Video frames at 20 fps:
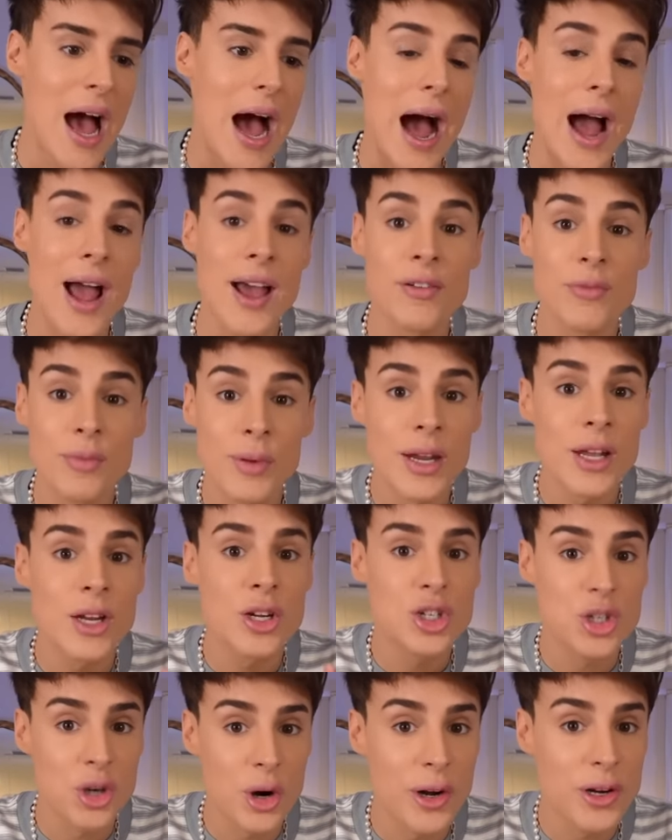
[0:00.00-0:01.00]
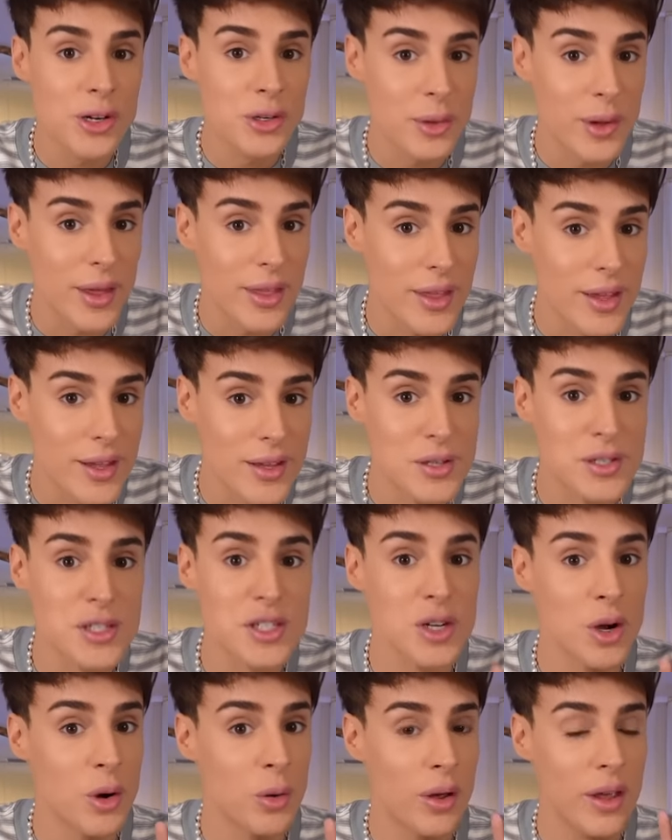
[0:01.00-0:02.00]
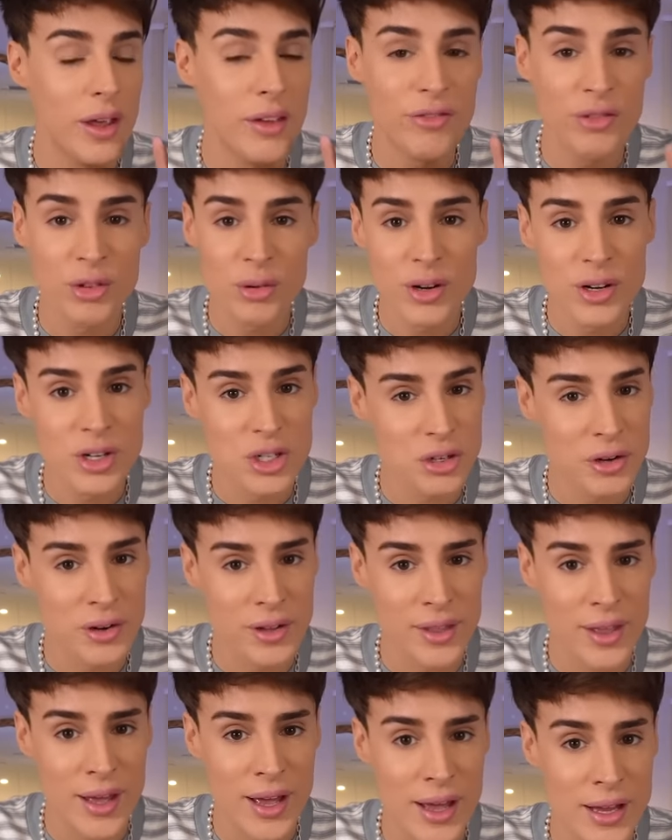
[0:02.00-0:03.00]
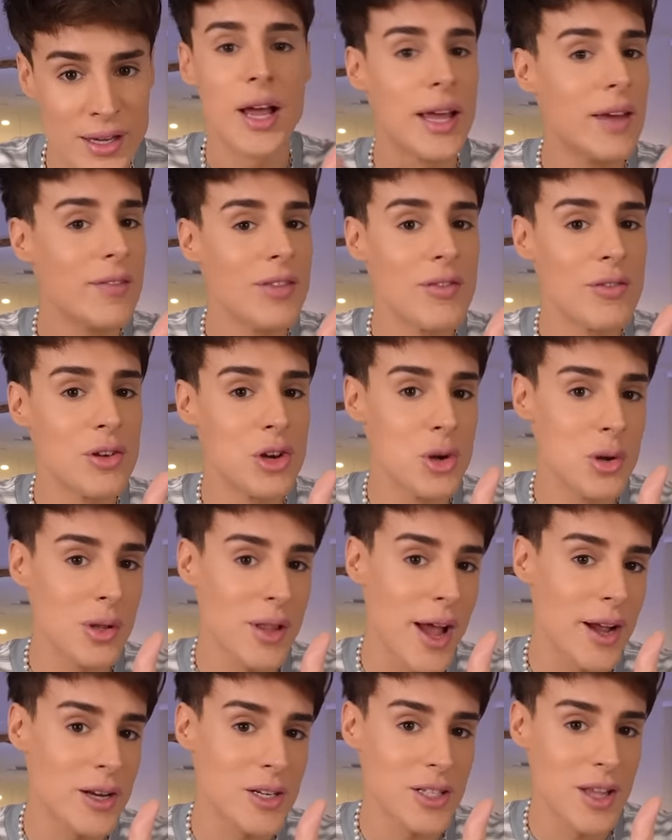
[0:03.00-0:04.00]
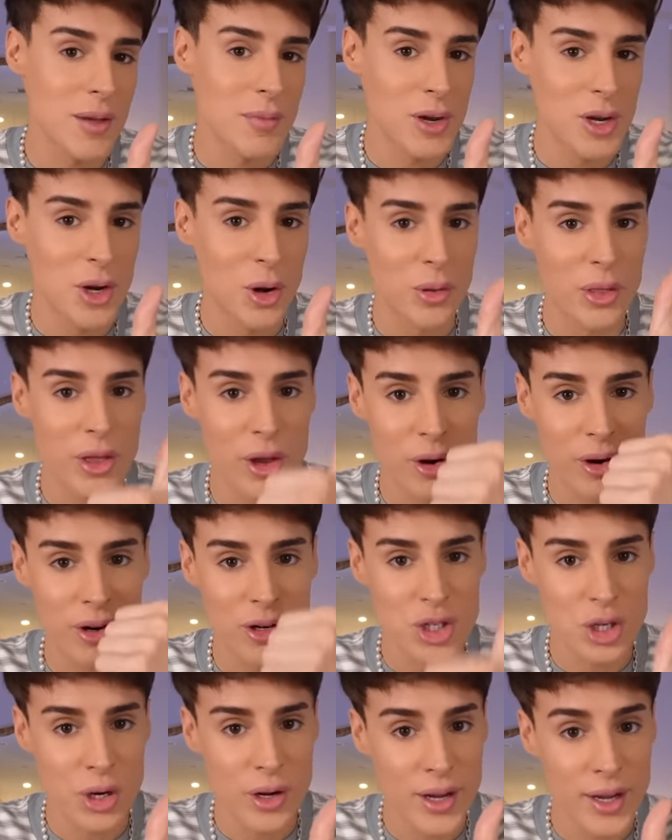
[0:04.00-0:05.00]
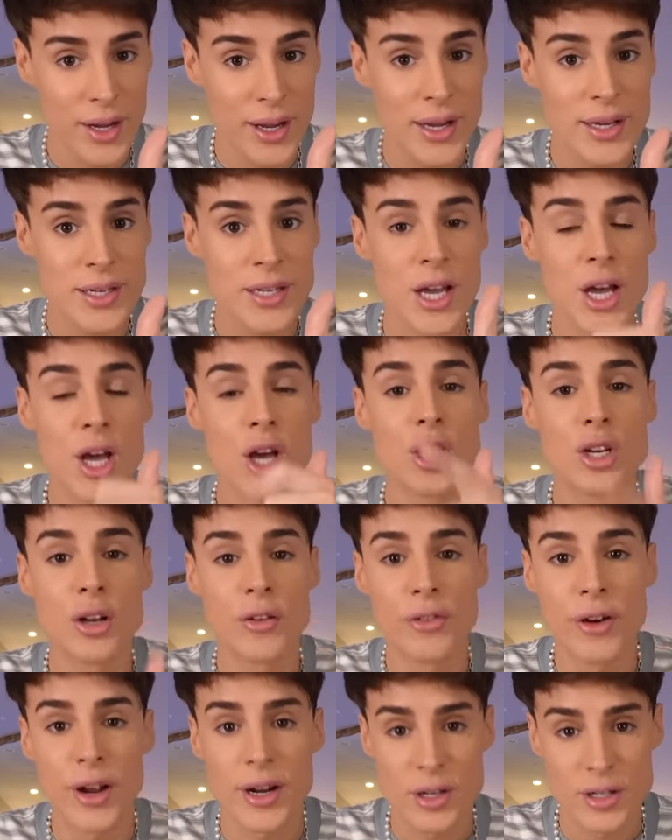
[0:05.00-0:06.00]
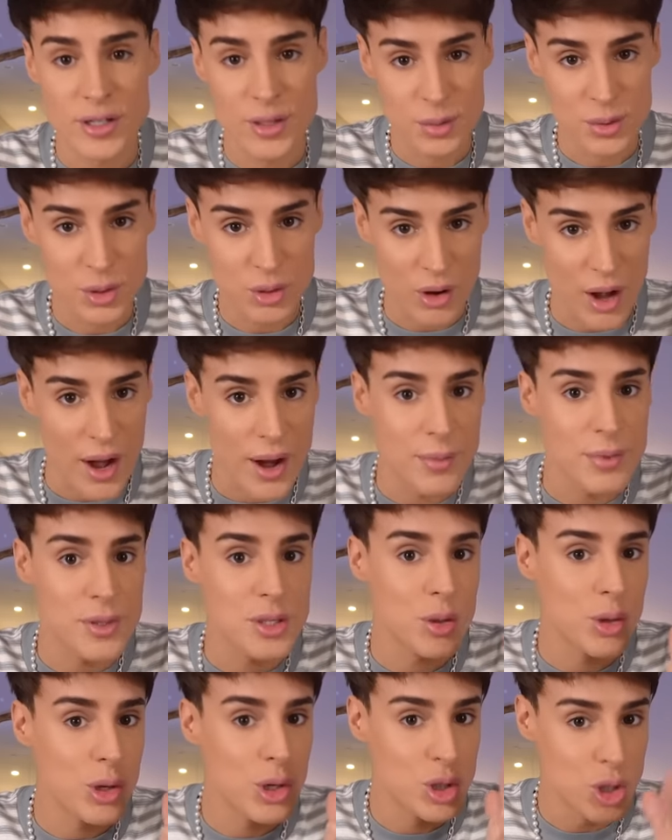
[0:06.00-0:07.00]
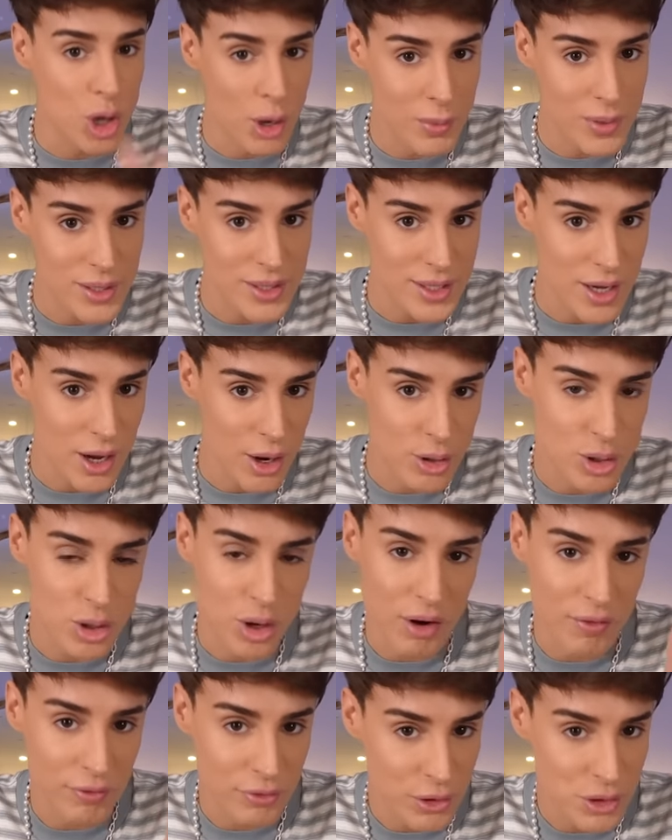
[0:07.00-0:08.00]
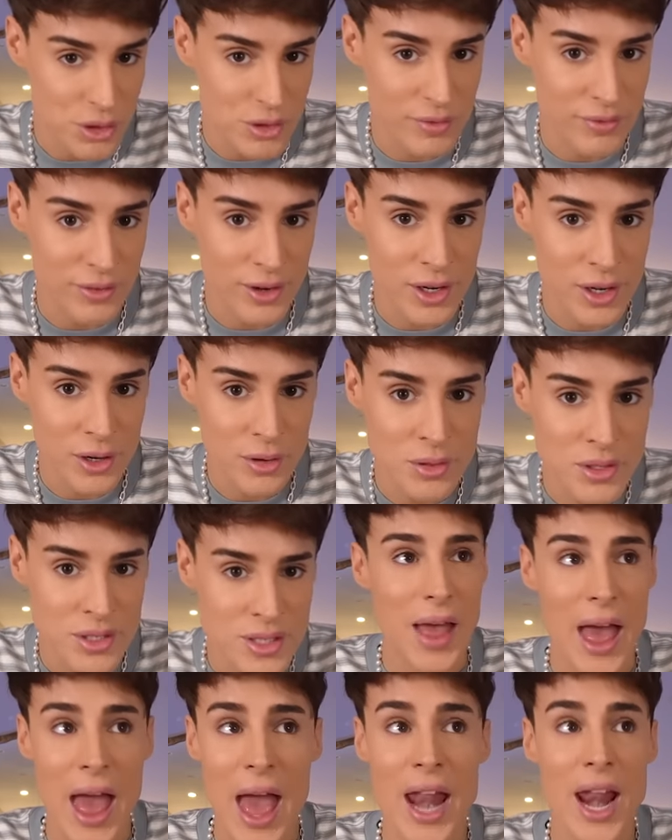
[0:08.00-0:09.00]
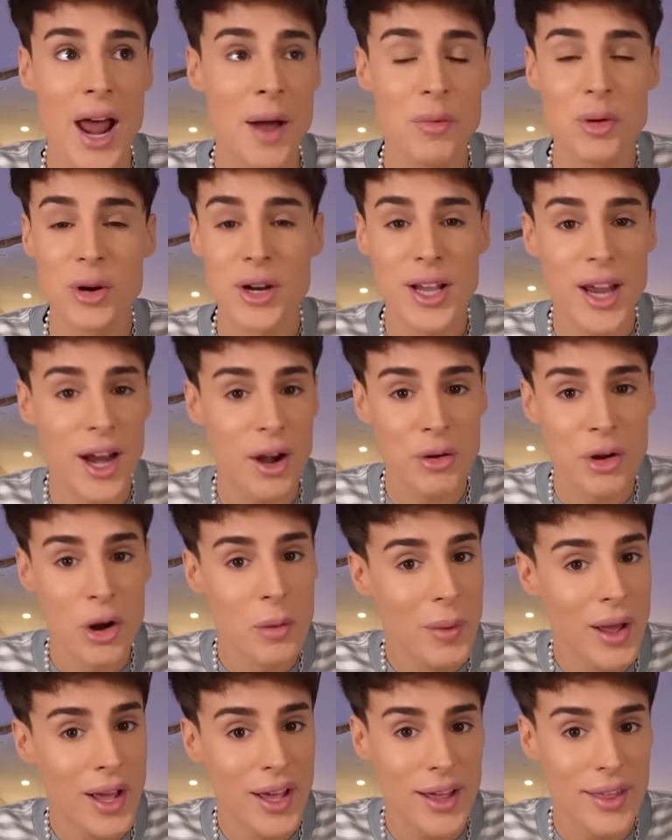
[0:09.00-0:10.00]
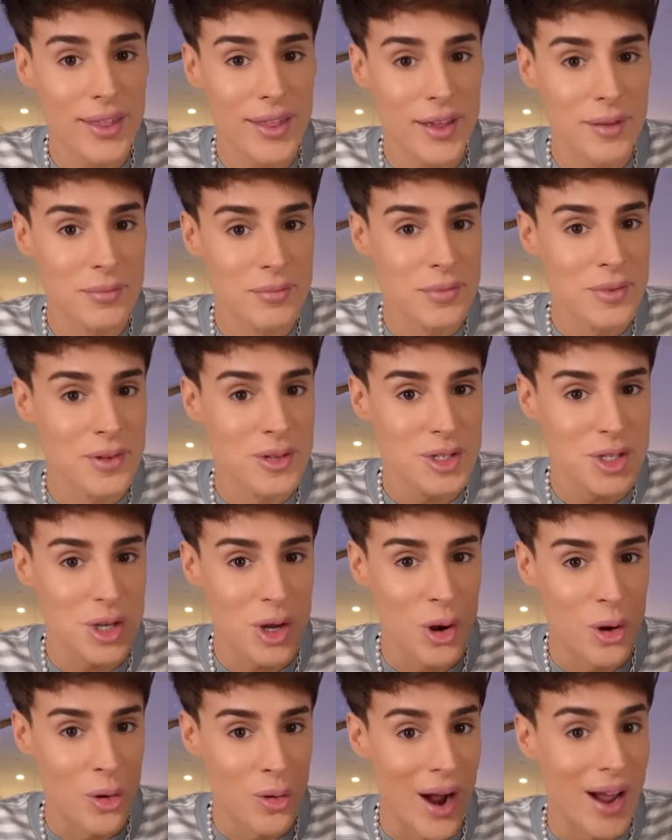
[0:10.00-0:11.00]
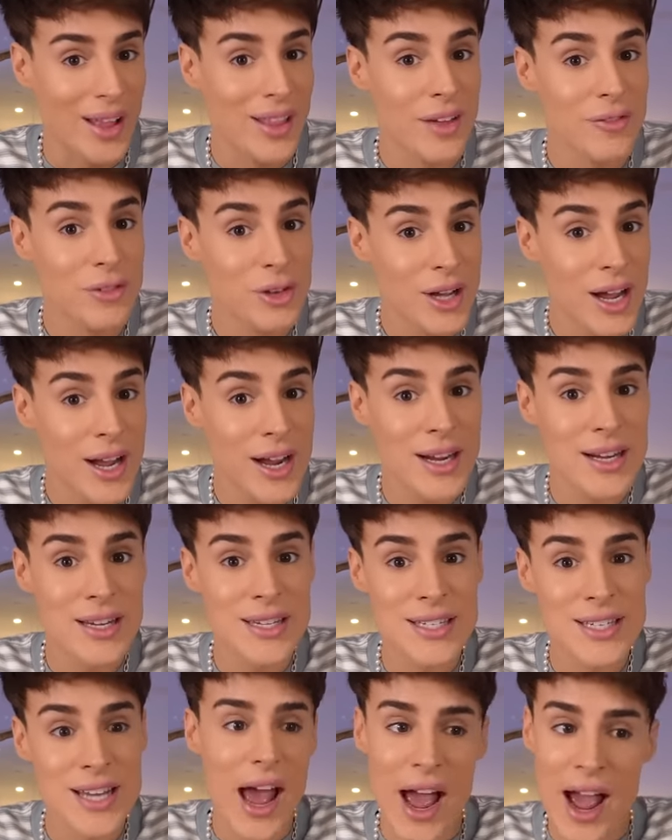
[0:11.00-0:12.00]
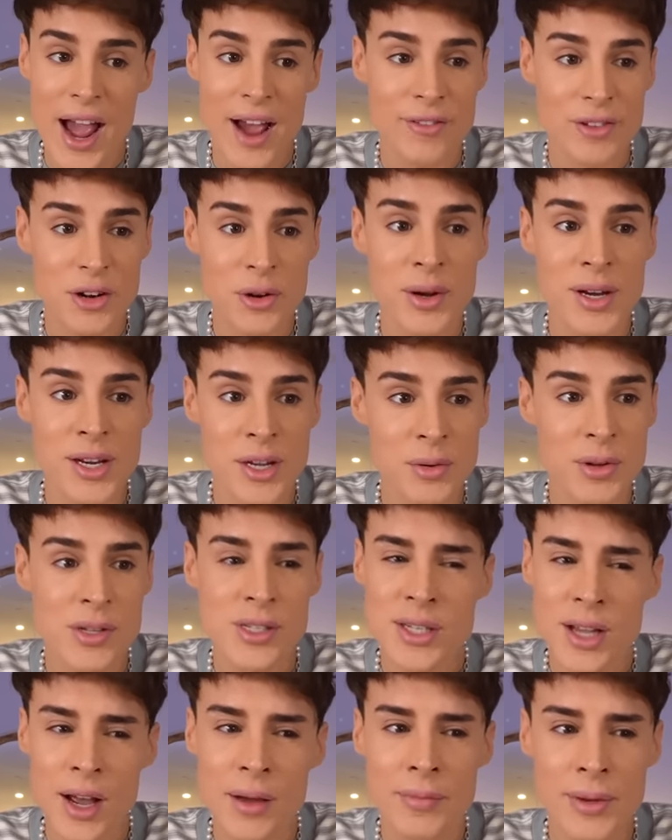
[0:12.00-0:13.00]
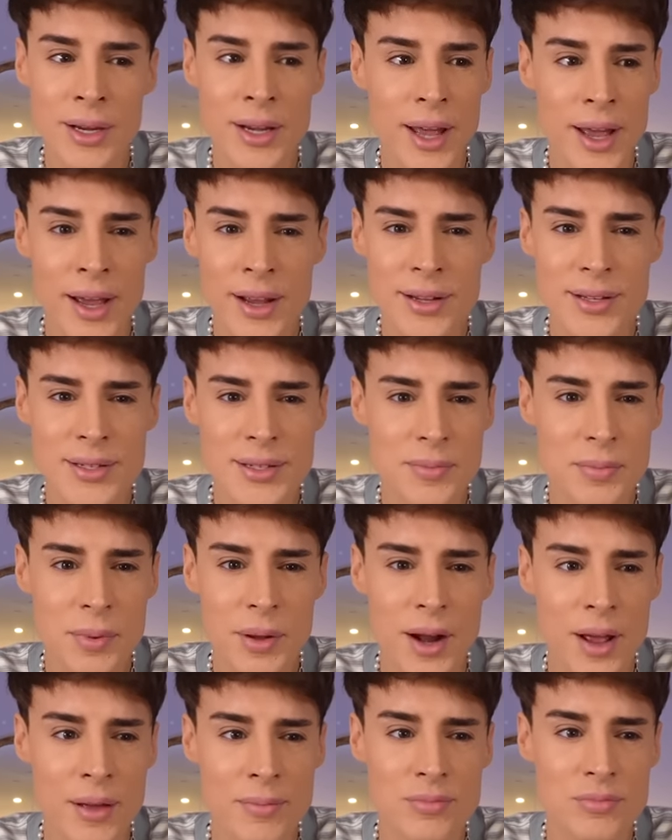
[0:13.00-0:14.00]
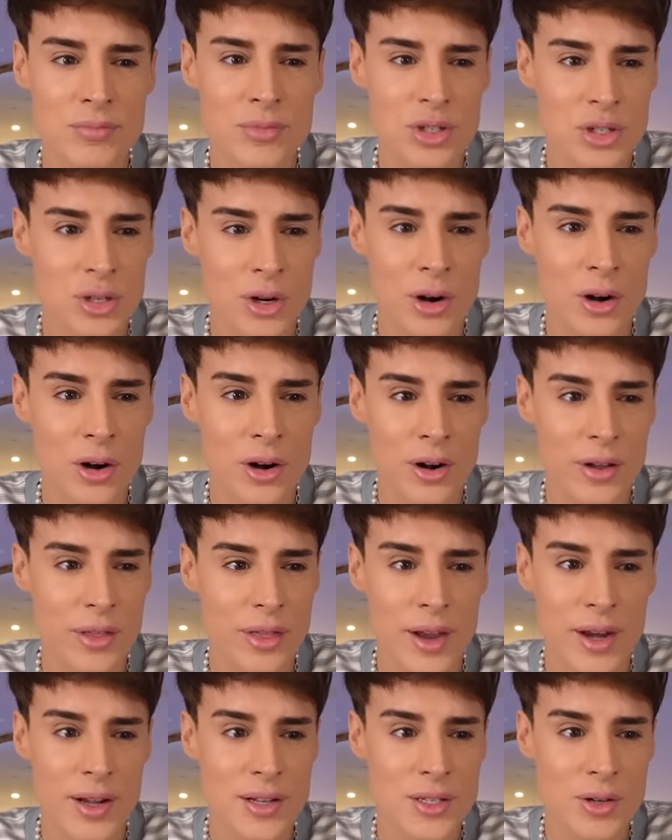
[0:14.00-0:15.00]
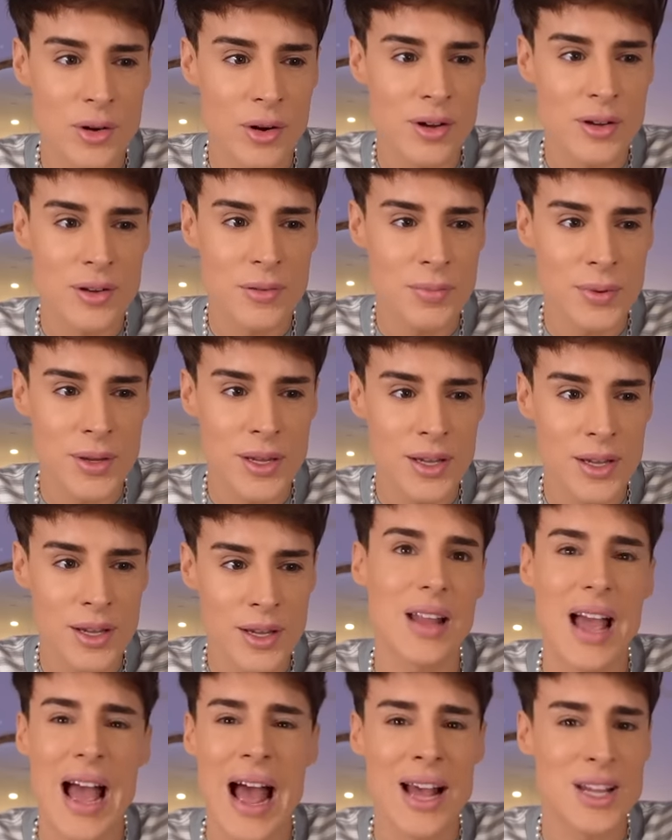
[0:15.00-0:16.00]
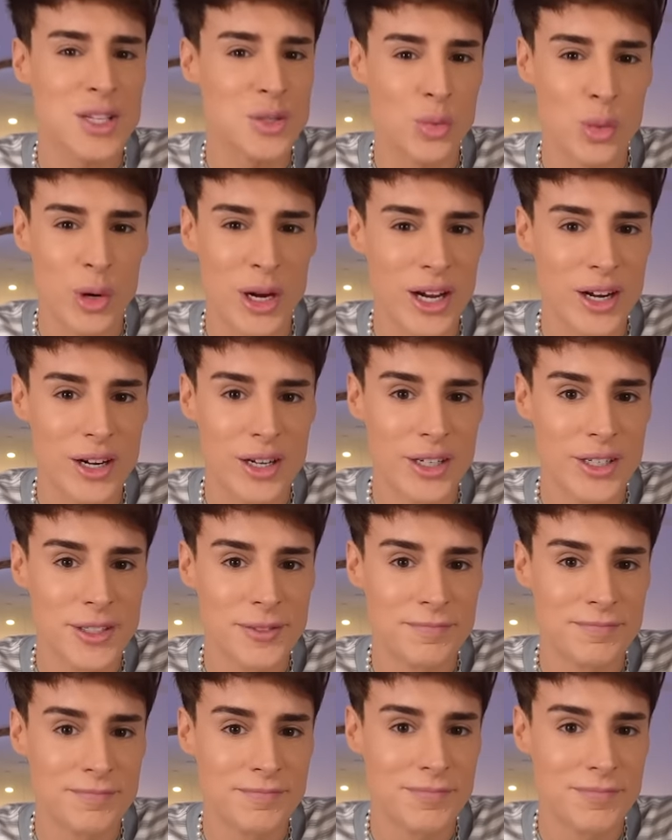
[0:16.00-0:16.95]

I have been enjoying doing this, so if you're enjoying that, give the video a like to let me know that you're enjoying it. Don't forget to subscribe so you don't miss out on future videos, and I'm gonna carry on making them. So, I love you guys. I have no idea what's coming next, but I'm sure that it's going to be as weird.